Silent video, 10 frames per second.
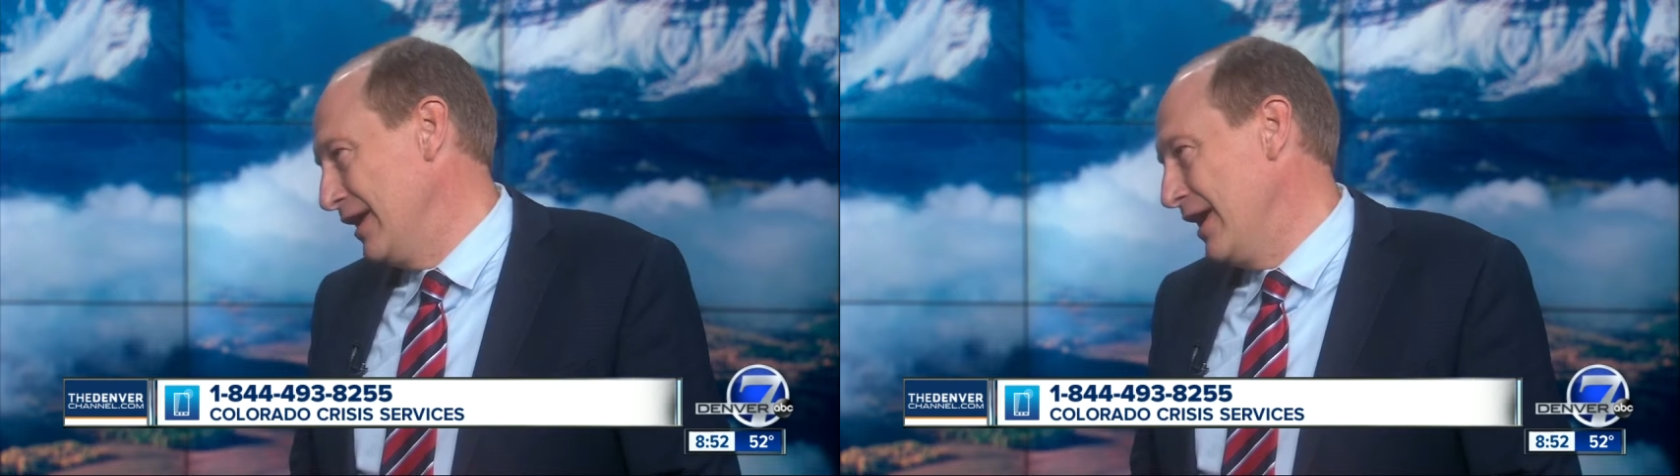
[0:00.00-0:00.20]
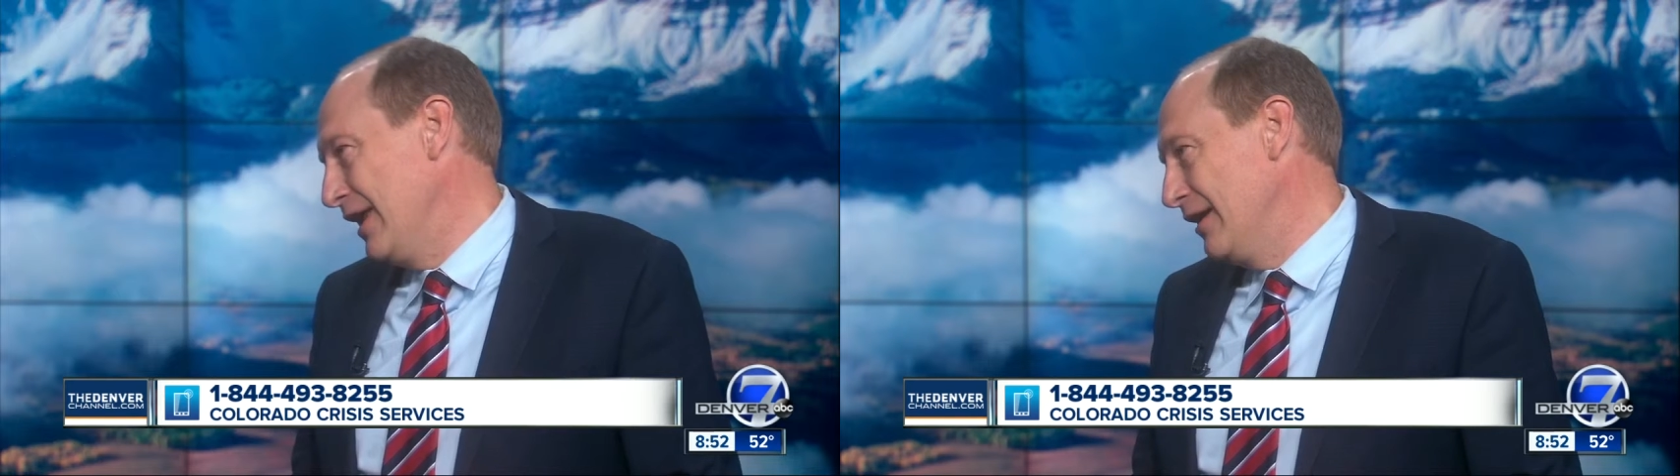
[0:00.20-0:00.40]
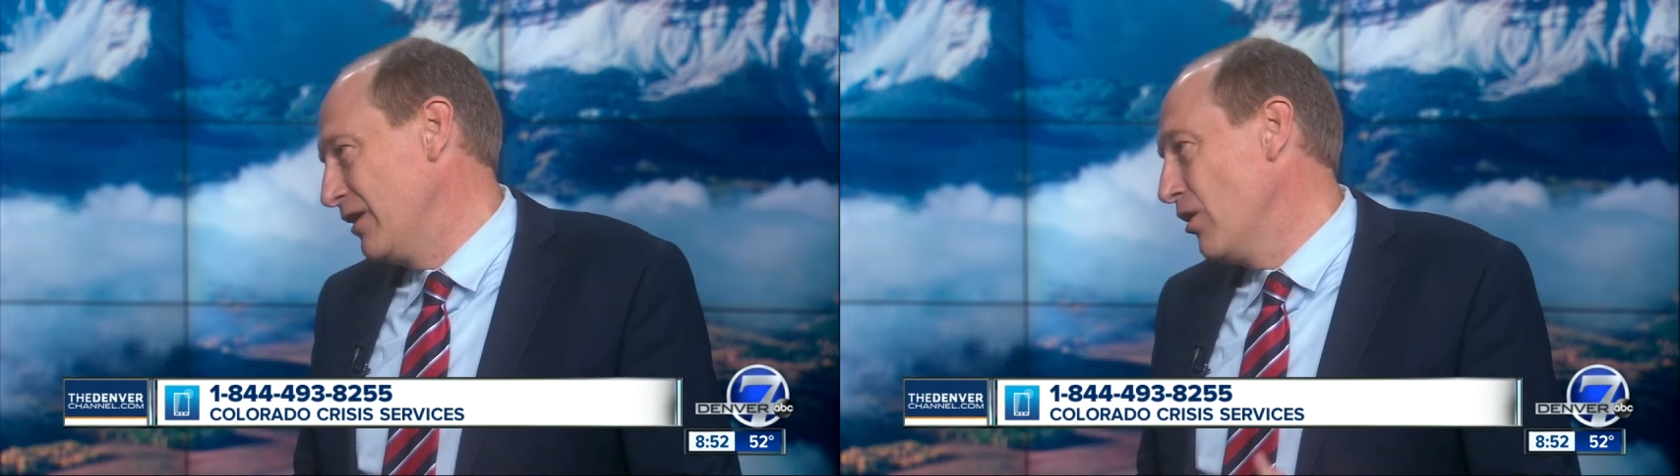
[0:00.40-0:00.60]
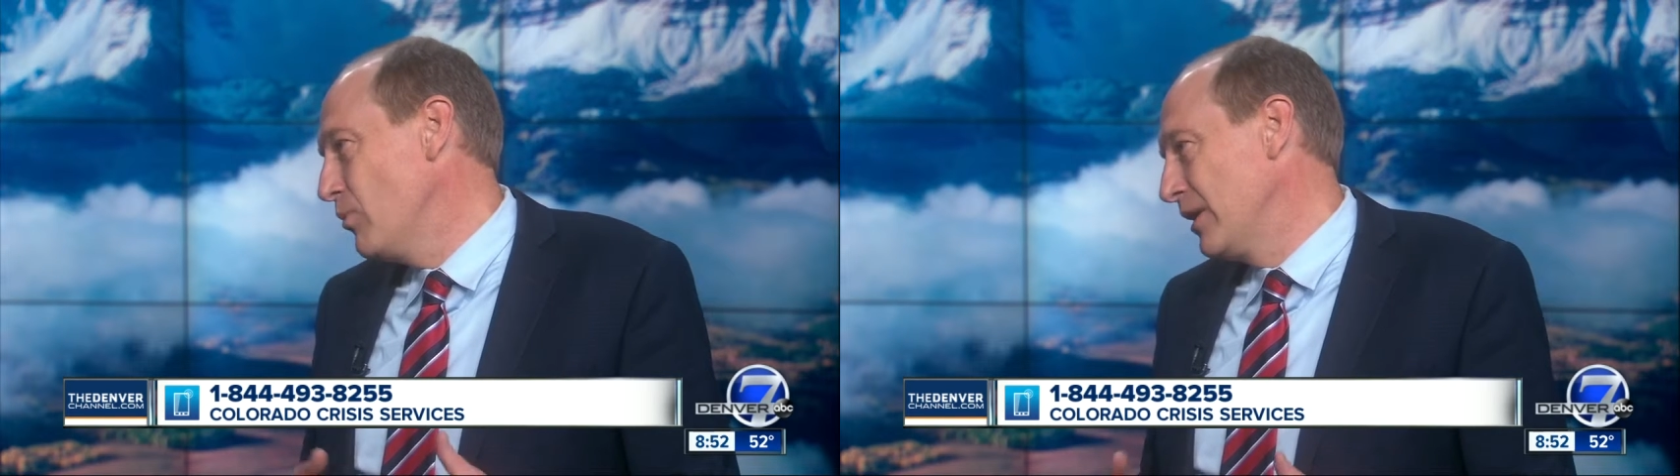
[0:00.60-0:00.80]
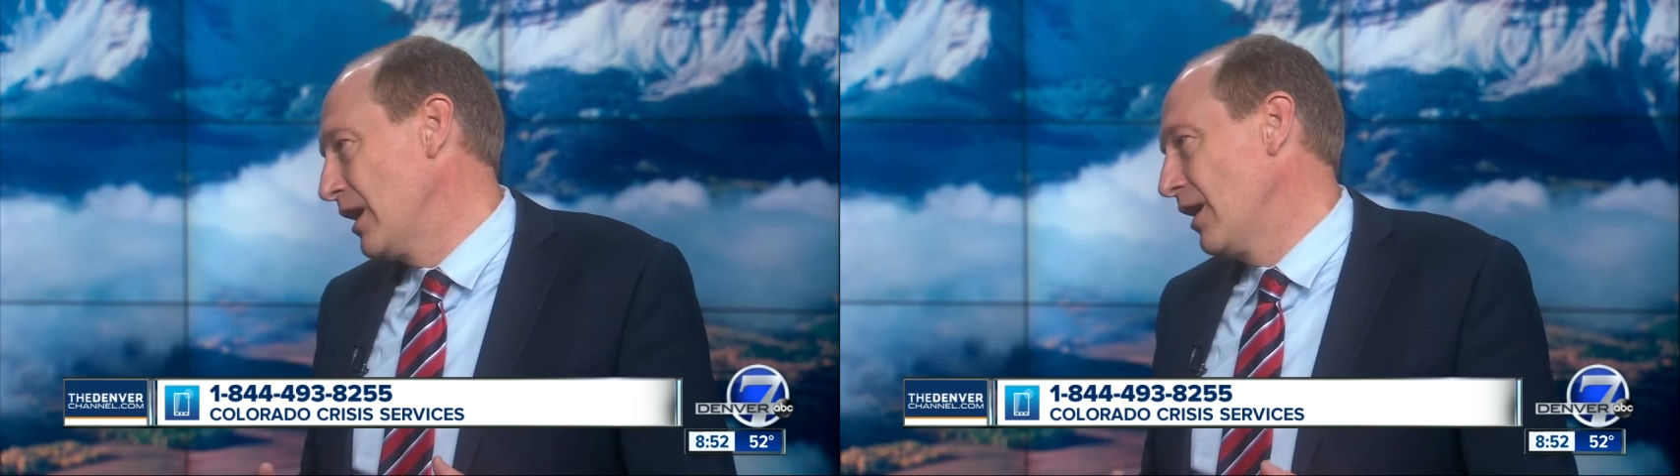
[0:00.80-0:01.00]
and
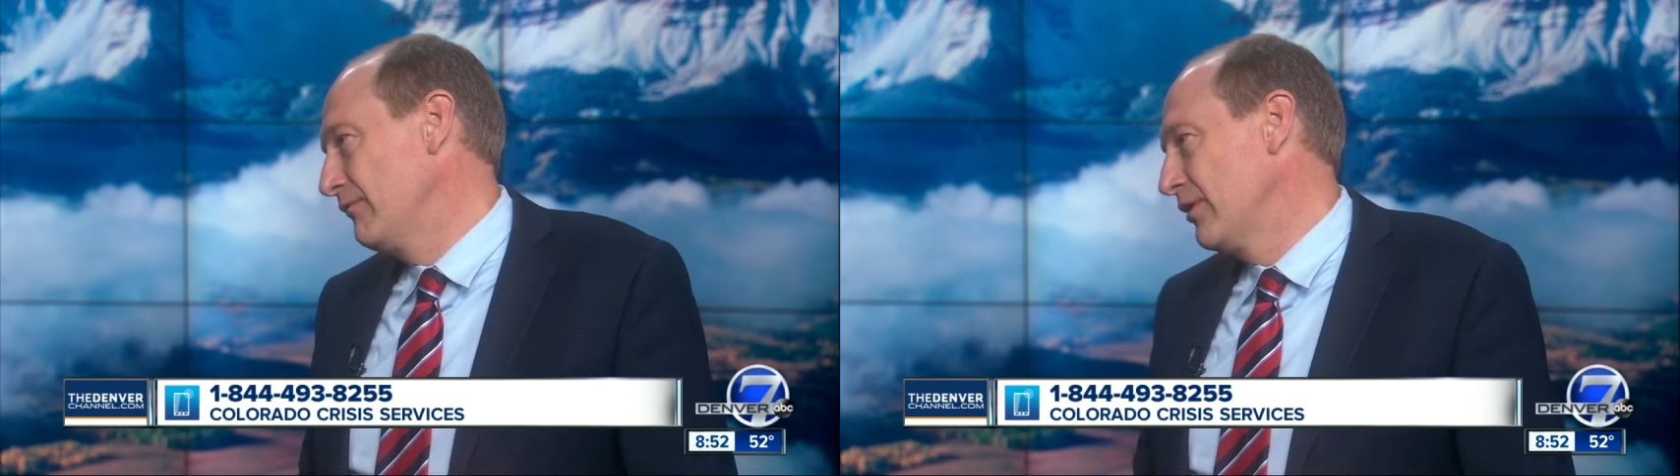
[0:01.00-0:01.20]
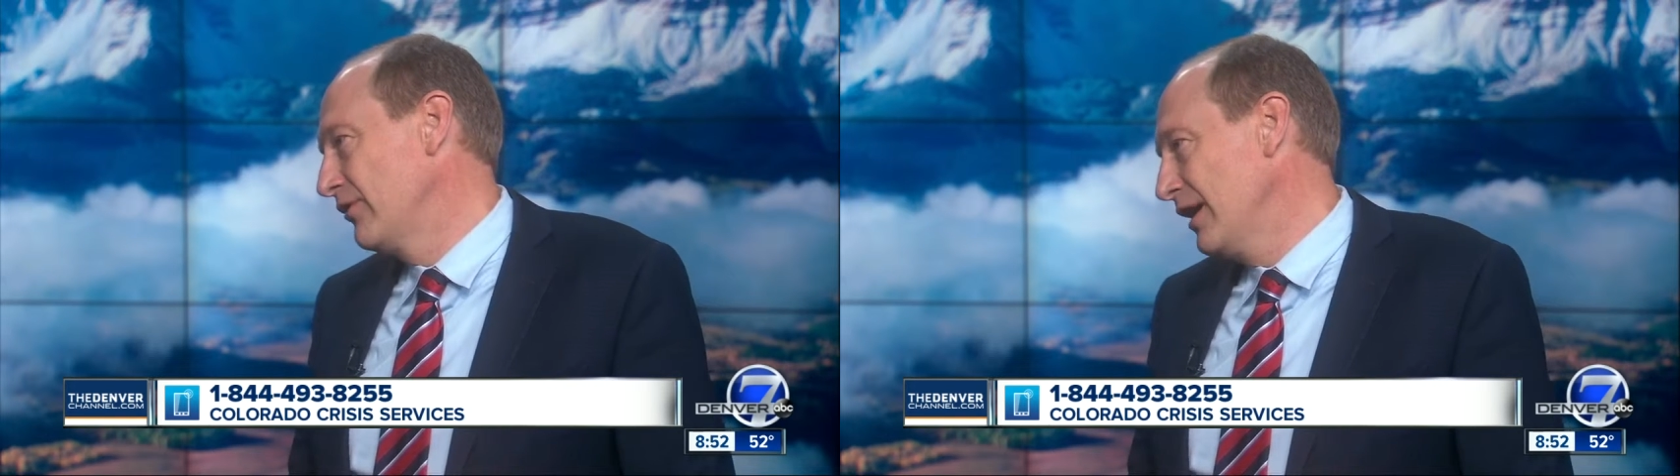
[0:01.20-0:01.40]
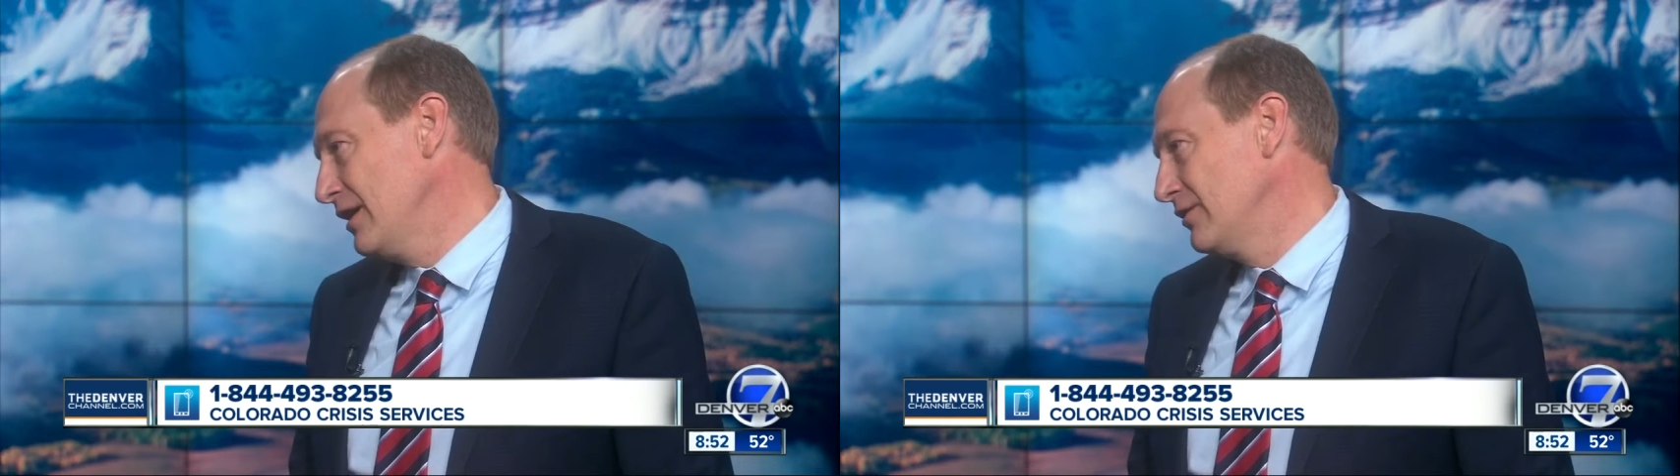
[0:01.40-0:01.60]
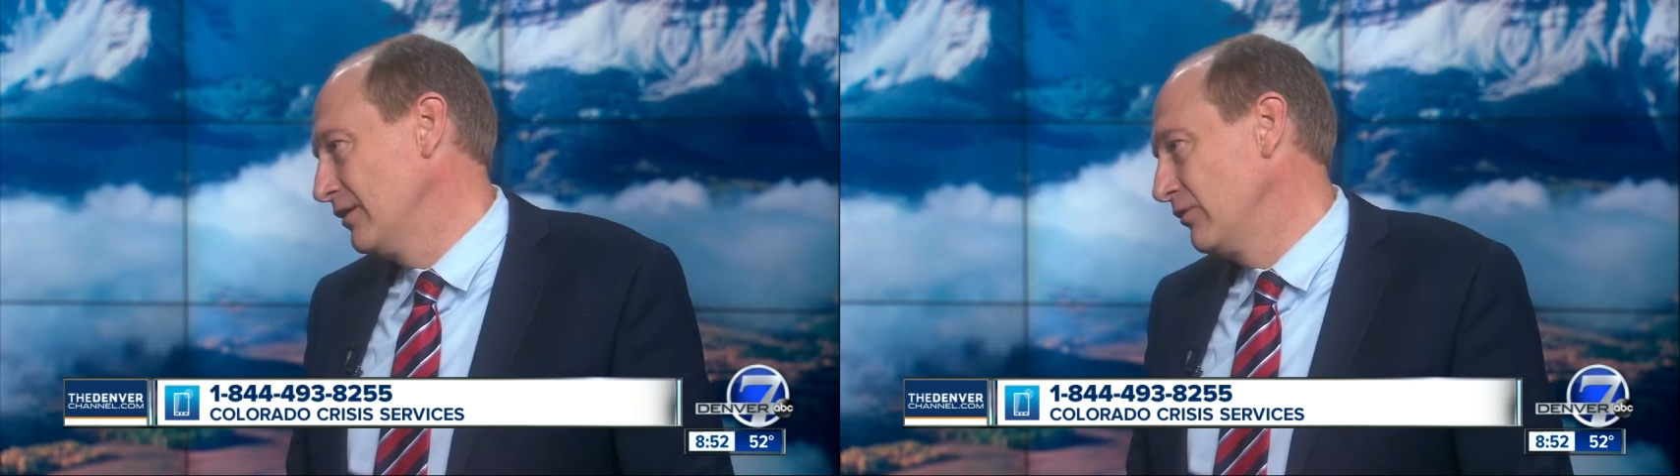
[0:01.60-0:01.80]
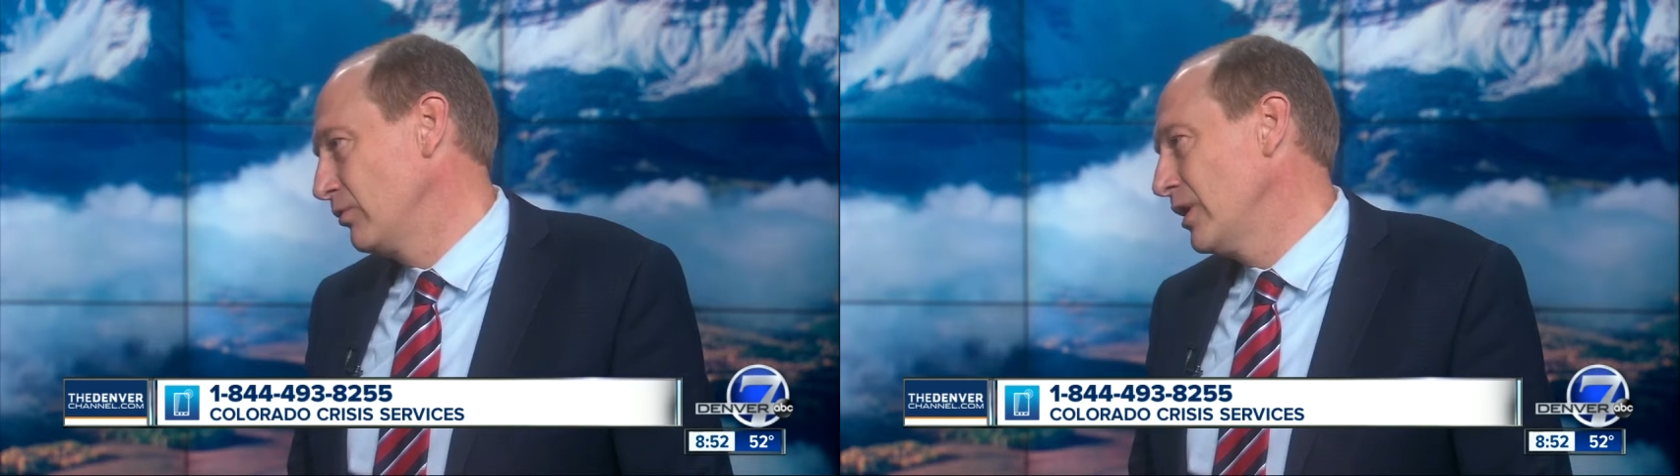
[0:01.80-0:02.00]
open conversations,